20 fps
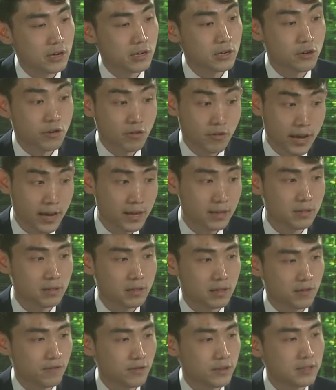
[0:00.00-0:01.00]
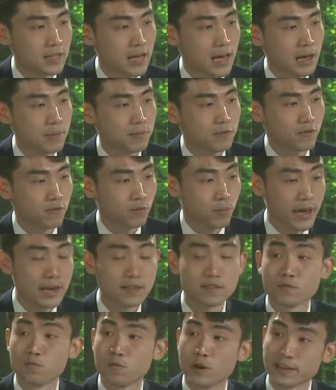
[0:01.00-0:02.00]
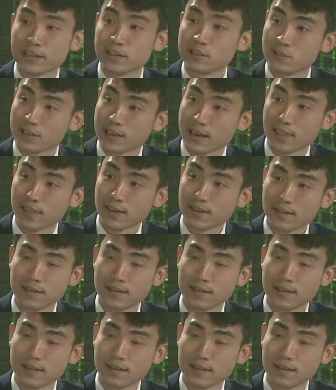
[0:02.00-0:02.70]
create different types of ways of working together